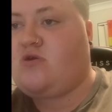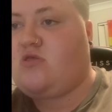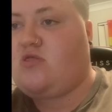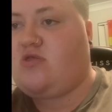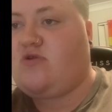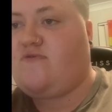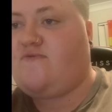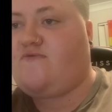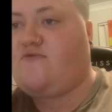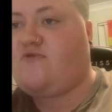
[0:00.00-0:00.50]

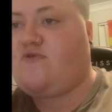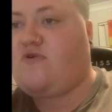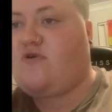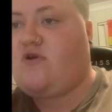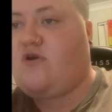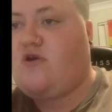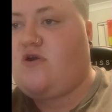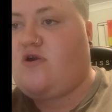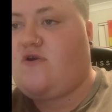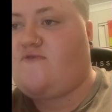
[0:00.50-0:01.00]
lived
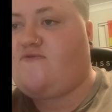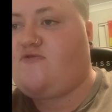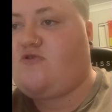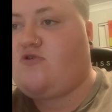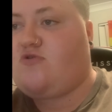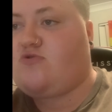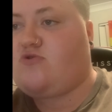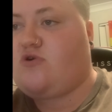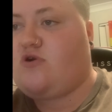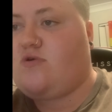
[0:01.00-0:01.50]
a
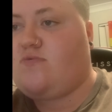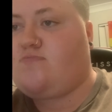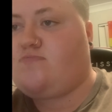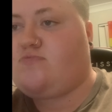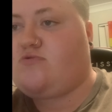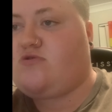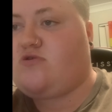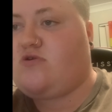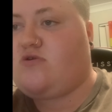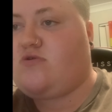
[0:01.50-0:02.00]
few
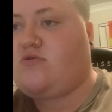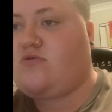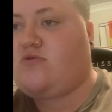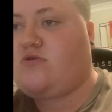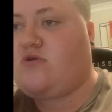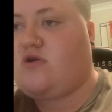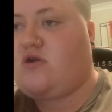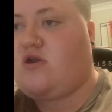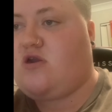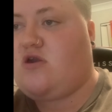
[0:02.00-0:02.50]
times
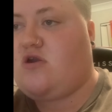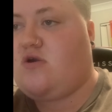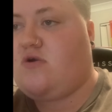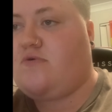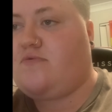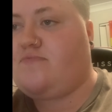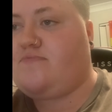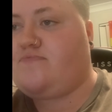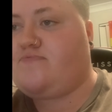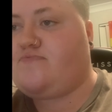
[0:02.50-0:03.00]
a year.